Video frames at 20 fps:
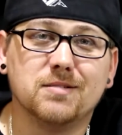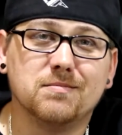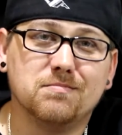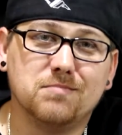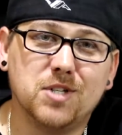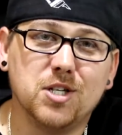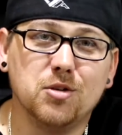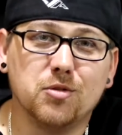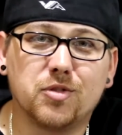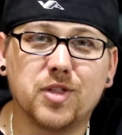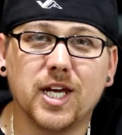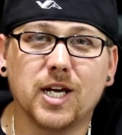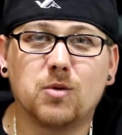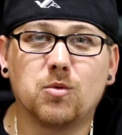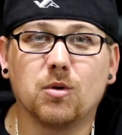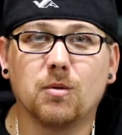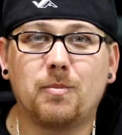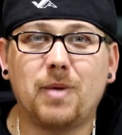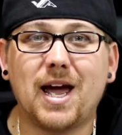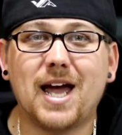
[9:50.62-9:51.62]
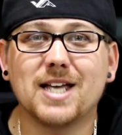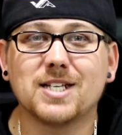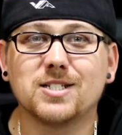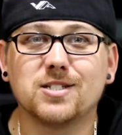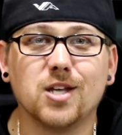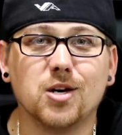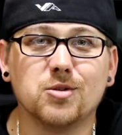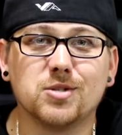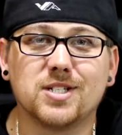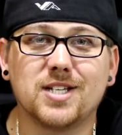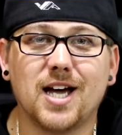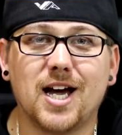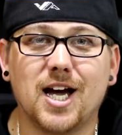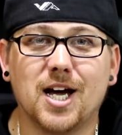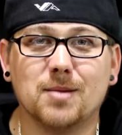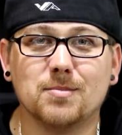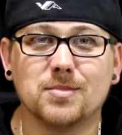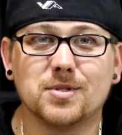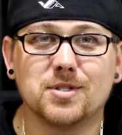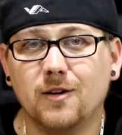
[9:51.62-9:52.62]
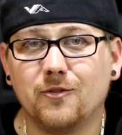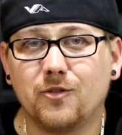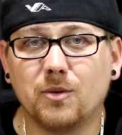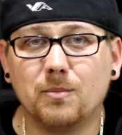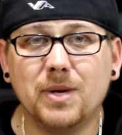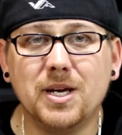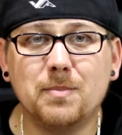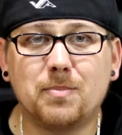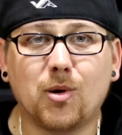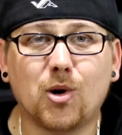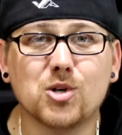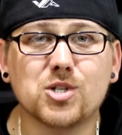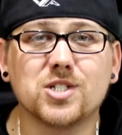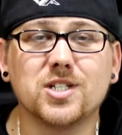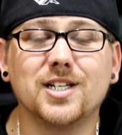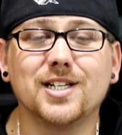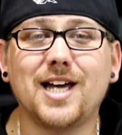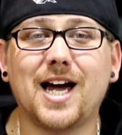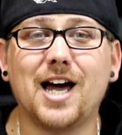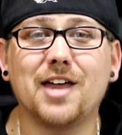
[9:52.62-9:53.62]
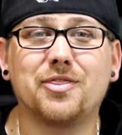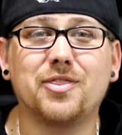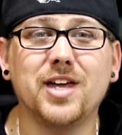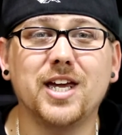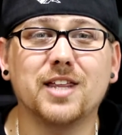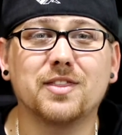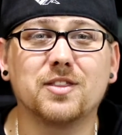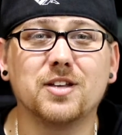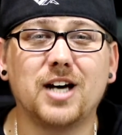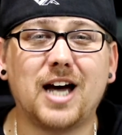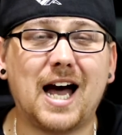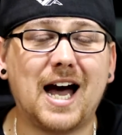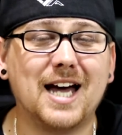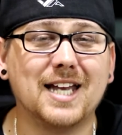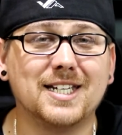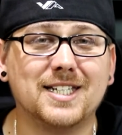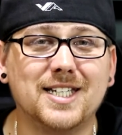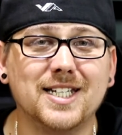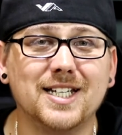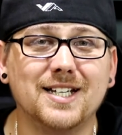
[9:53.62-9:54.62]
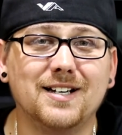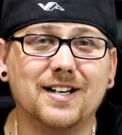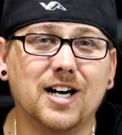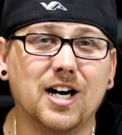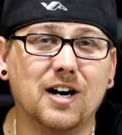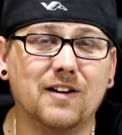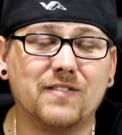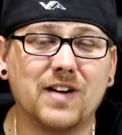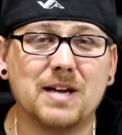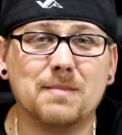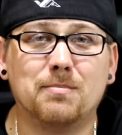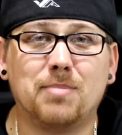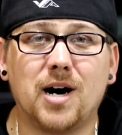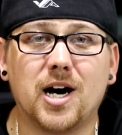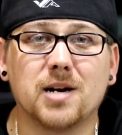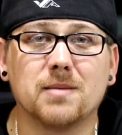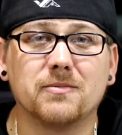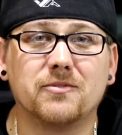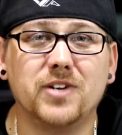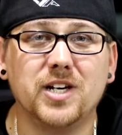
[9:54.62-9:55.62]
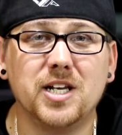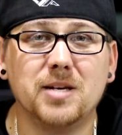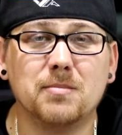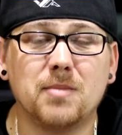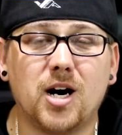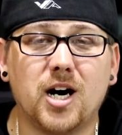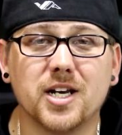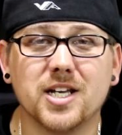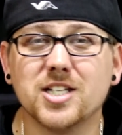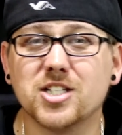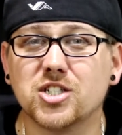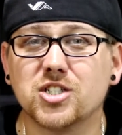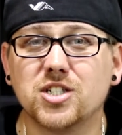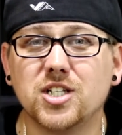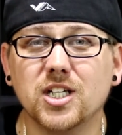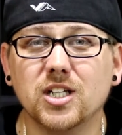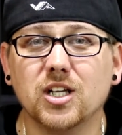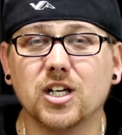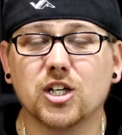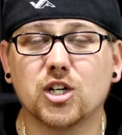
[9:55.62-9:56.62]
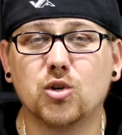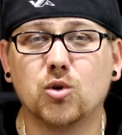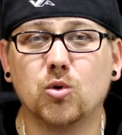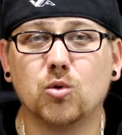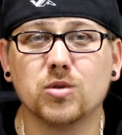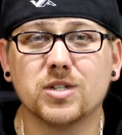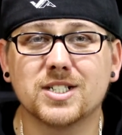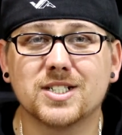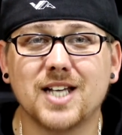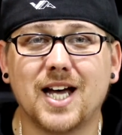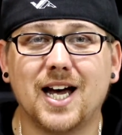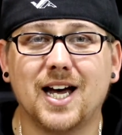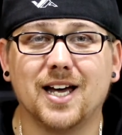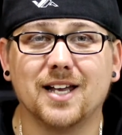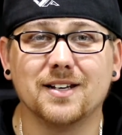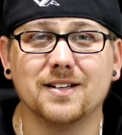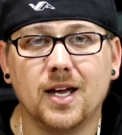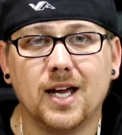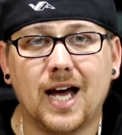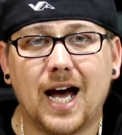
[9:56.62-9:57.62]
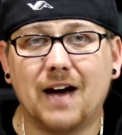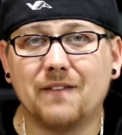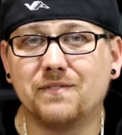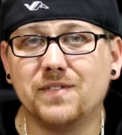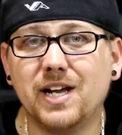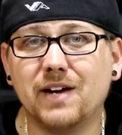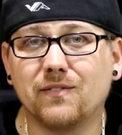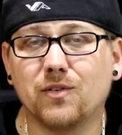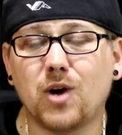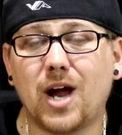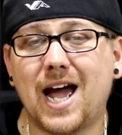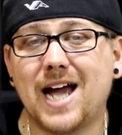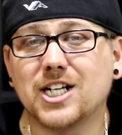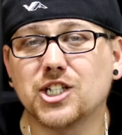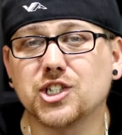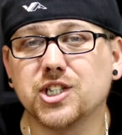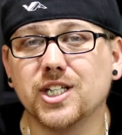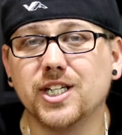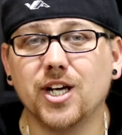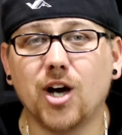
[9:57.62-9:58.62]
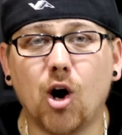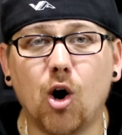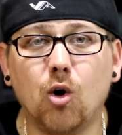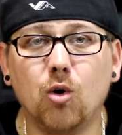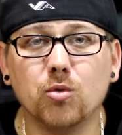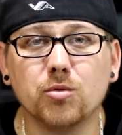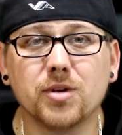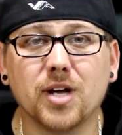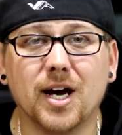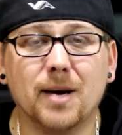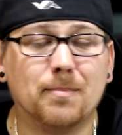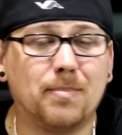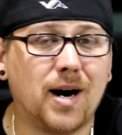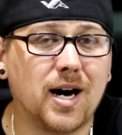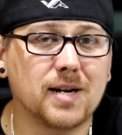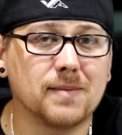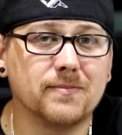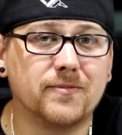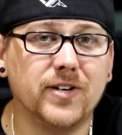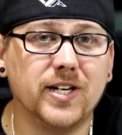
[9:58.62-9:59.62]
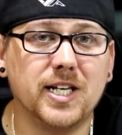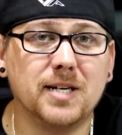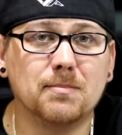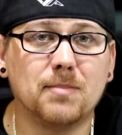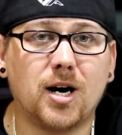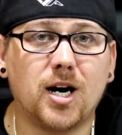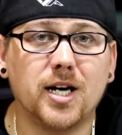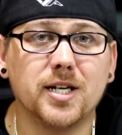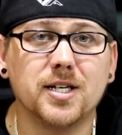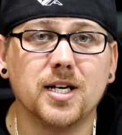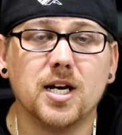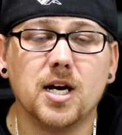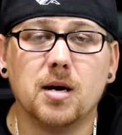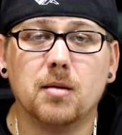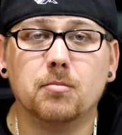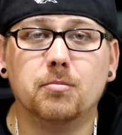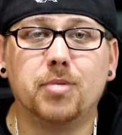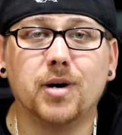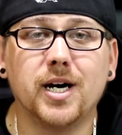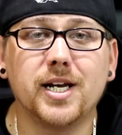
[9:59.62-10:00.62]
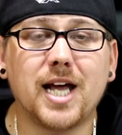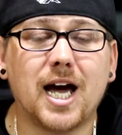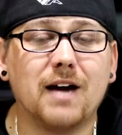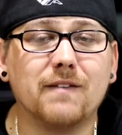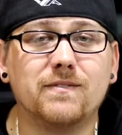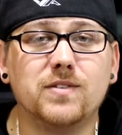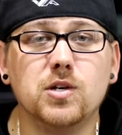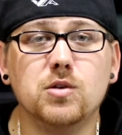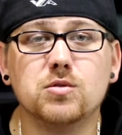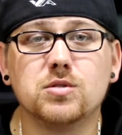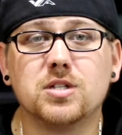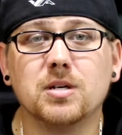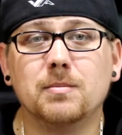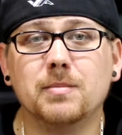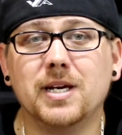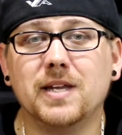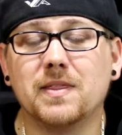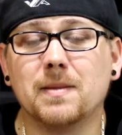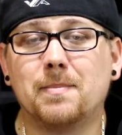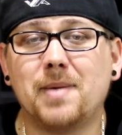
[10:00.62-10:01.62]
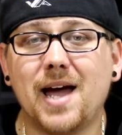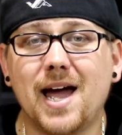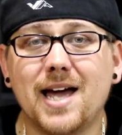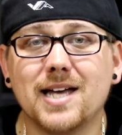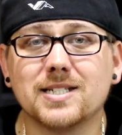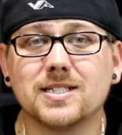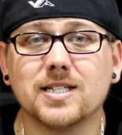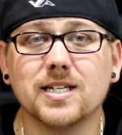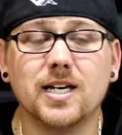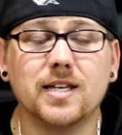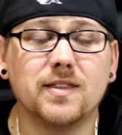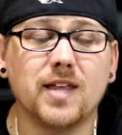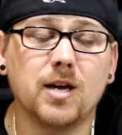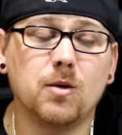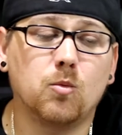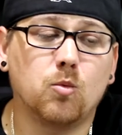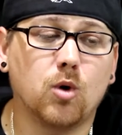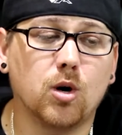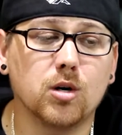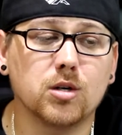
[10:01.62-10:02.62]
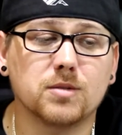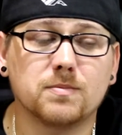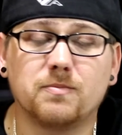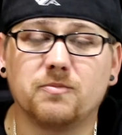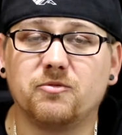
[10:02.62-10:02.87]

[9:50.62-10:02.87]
do you think we're past those times? For me personally, I think the idea of a bottom feeding mod is still a cool design. I've never actually owned a bottom feeding mod, but I've used them in the past and they work